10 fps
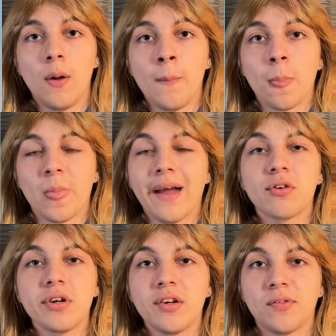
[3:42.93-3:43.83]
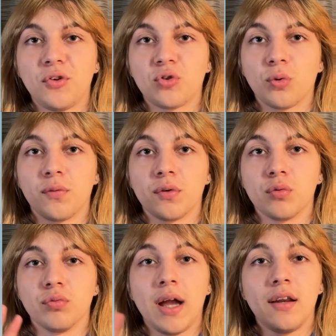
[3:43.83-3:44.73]
That creates this sort of
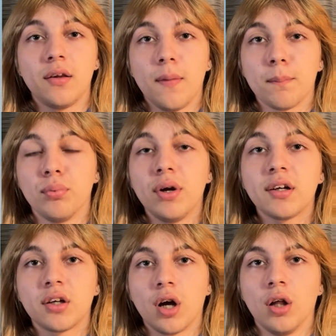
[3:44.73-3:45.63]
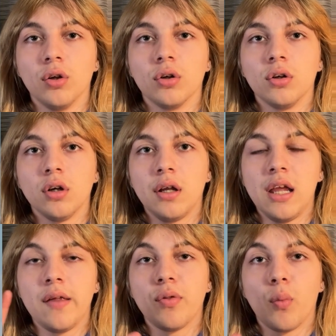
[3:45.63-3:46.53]
red brick color
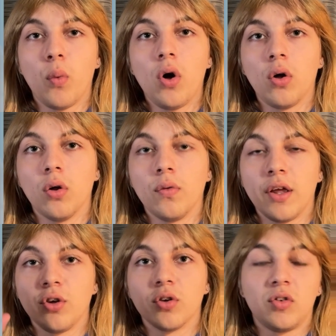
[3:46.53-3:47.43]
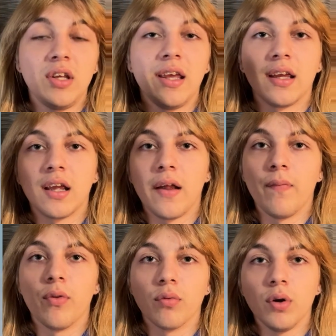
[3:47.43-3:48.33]
in the wall that you're seeing
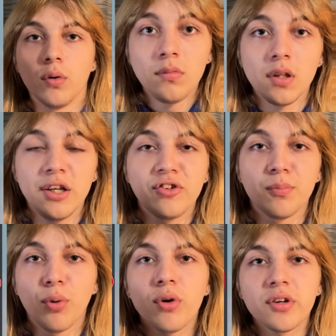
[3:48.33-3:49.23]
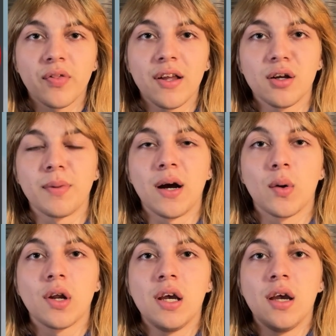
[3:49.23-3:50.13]
in the roof. It's important to think
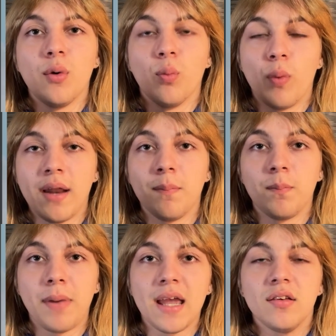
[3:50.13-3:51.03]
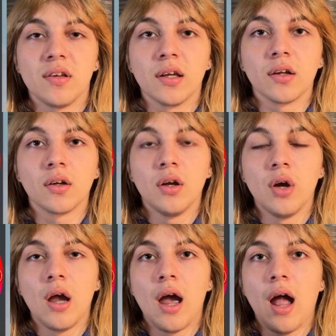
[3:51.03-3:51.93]
about when painting
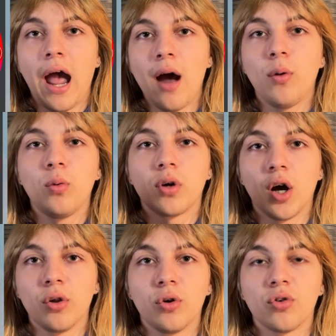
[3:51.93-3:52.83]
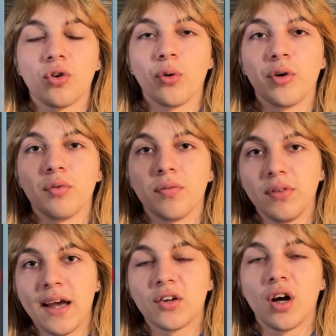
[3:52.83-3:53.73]
how colors are going to
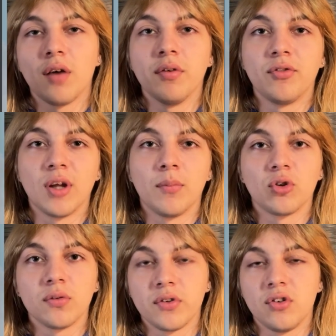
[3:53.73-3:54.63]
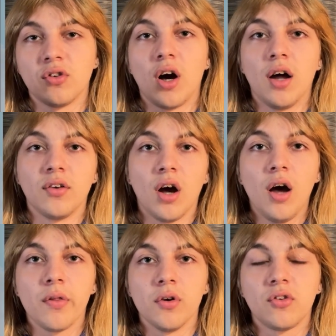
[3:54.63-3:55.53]
reflect off of some surfaces onto
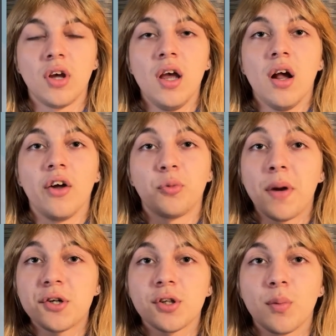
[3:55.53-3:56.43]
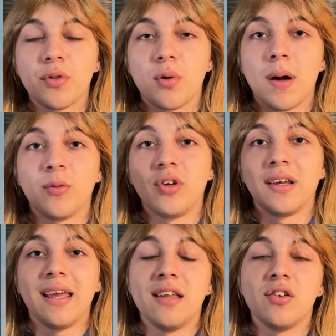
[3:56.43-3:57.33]
others, especially when they're bouncing
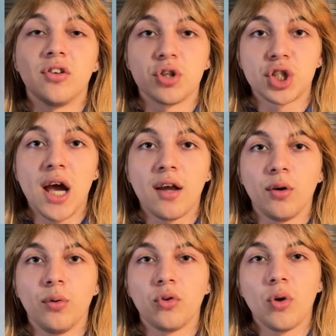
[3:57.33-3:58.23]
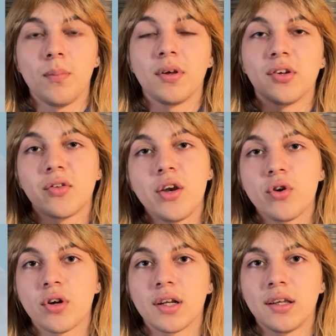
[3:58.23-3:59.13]
into shadows, because then you're
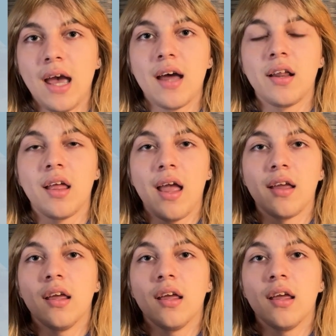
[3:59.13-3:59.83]
going to get a